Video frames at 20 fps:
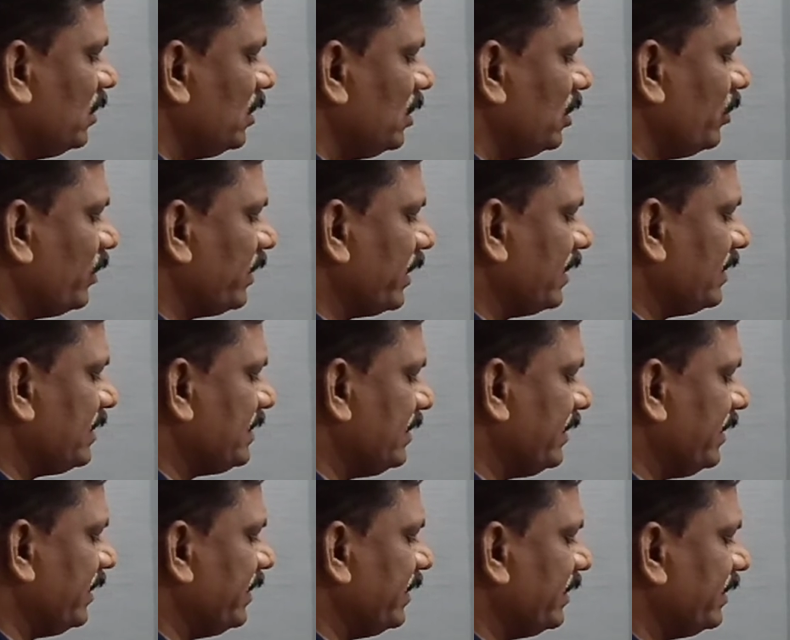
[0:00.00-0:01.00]
you can
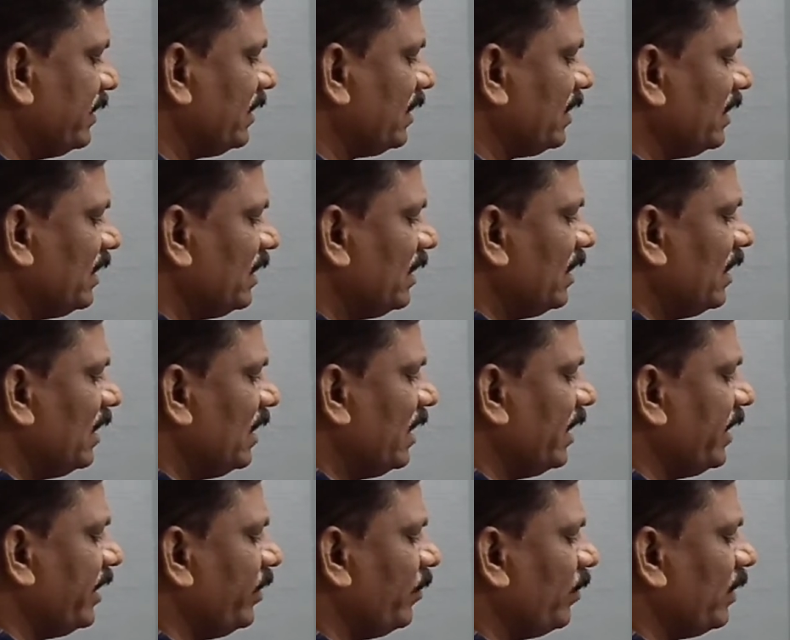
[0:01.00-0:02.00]
see here
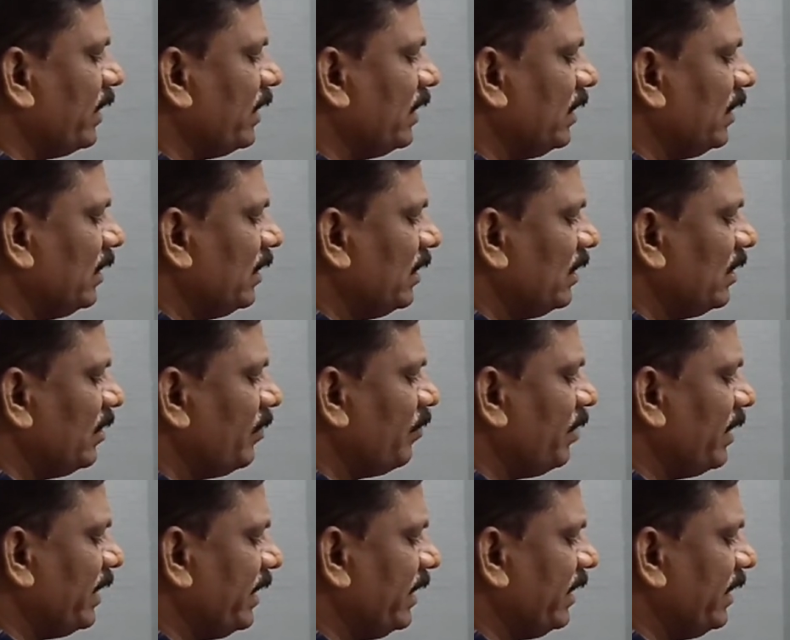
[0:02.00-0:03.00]
I one
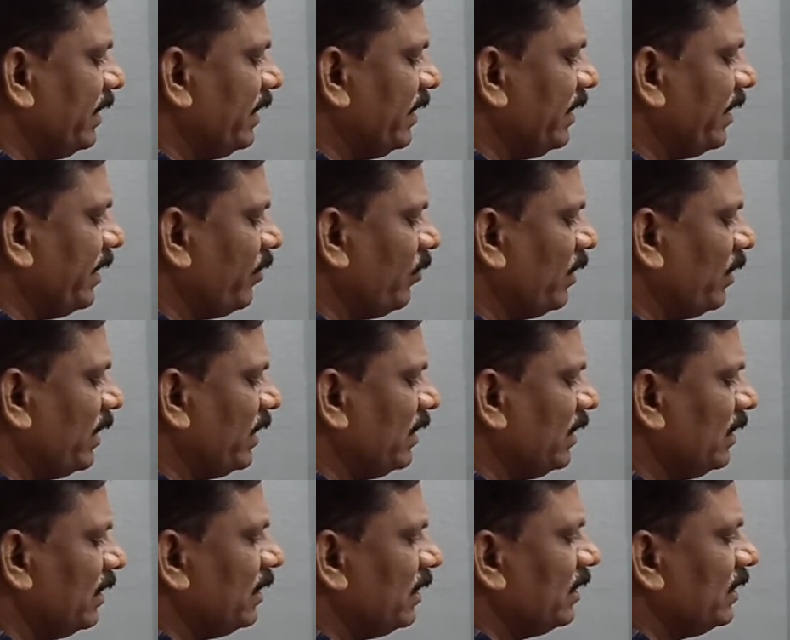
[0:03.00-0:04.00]
by A one
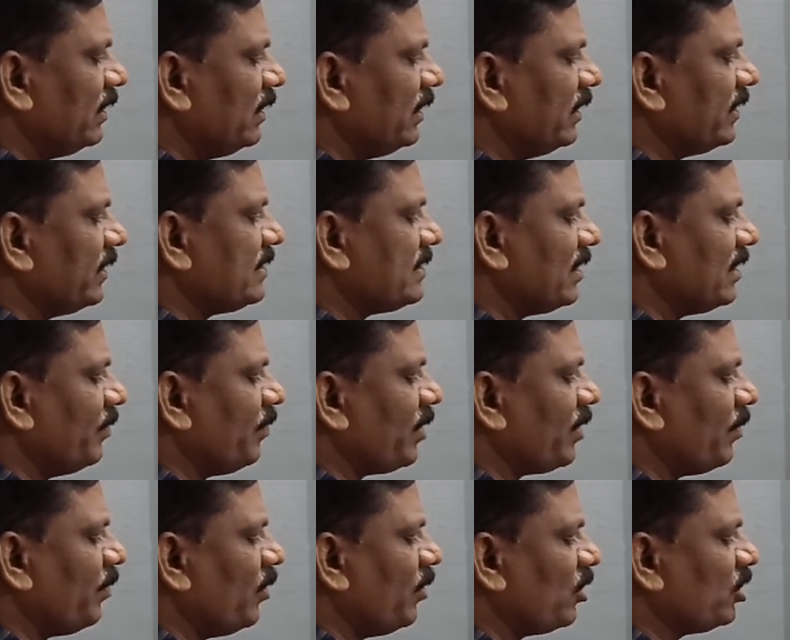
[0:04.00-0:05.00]
is
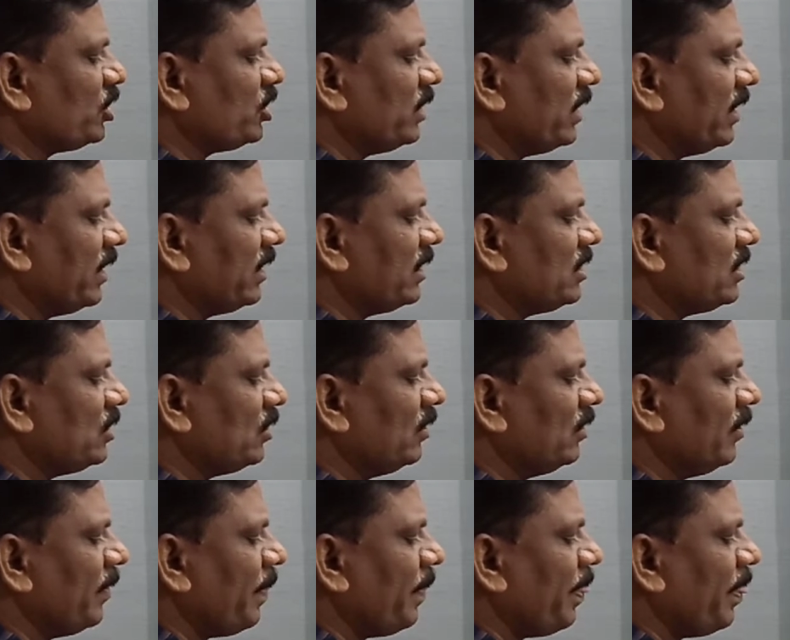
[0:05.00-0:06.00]
proportional to
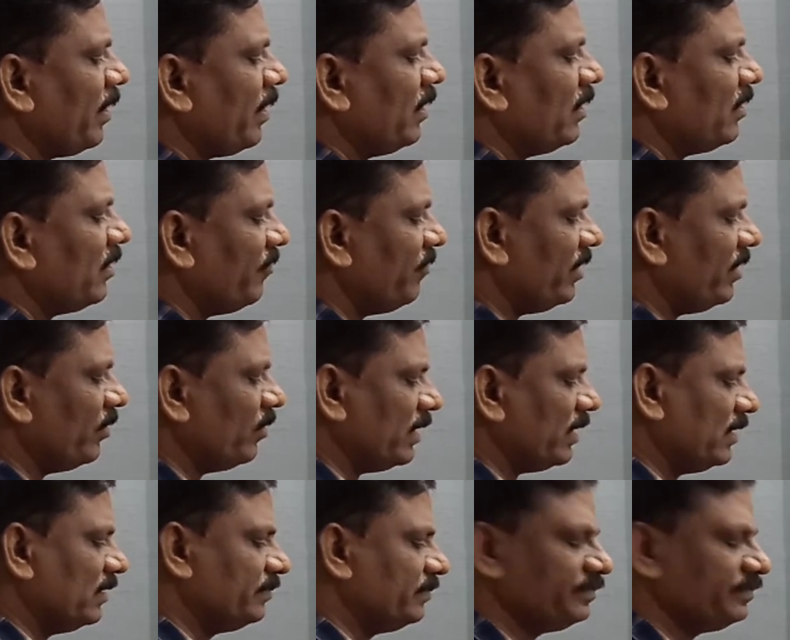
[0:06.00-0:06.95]
V one.